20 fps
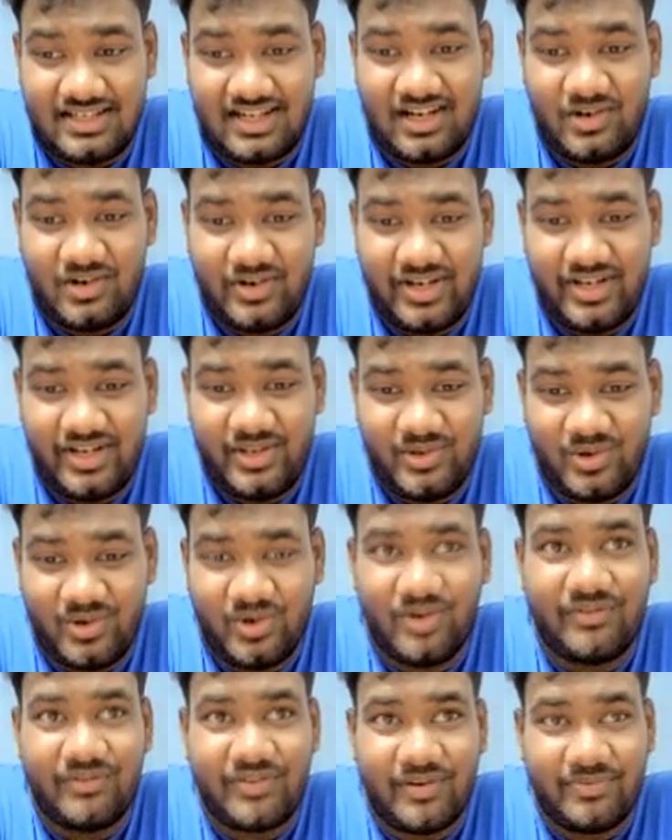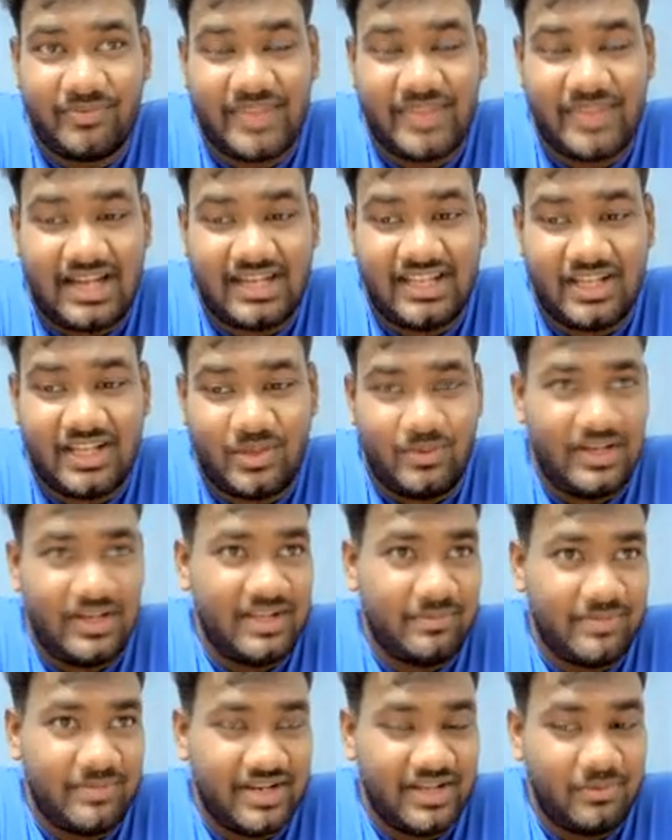How did you go from that
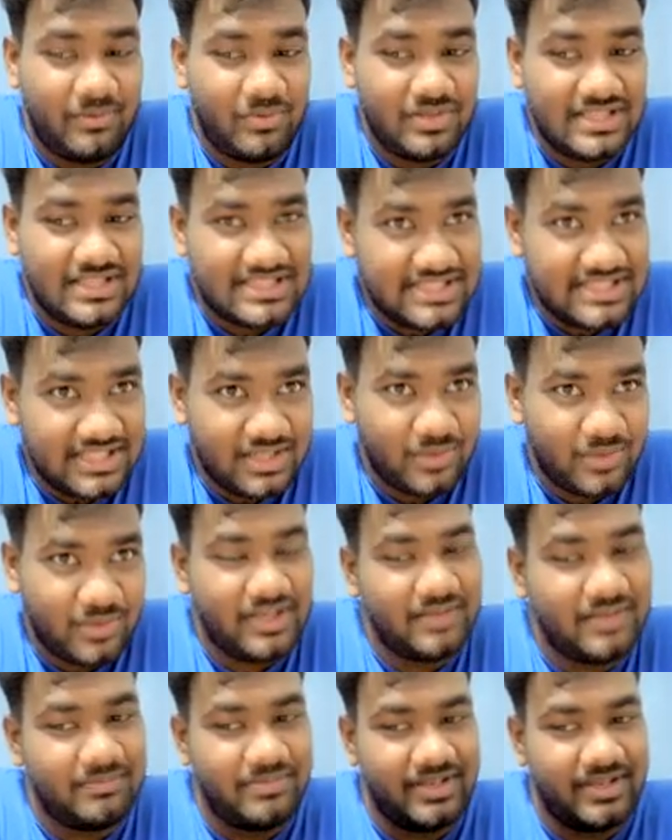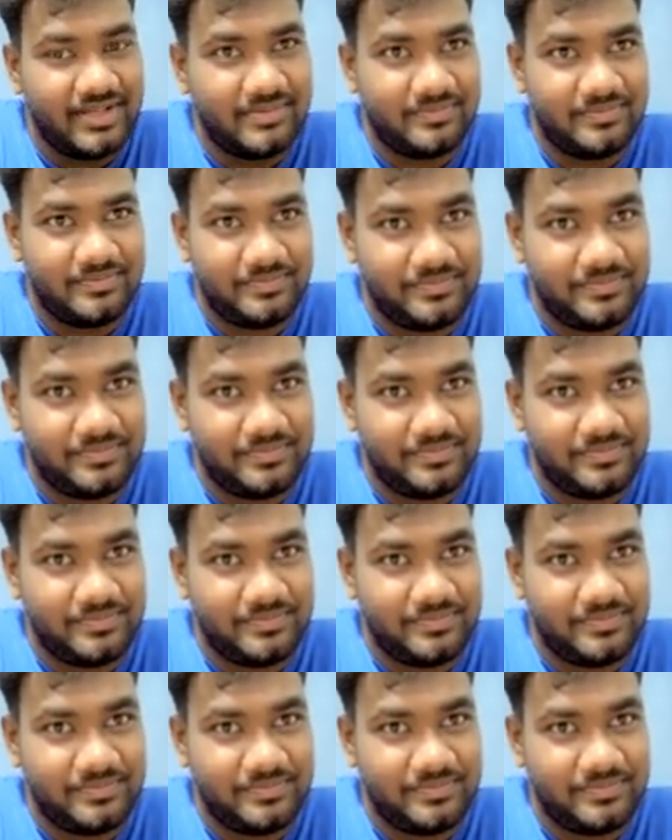equilibrium to this equilibrium?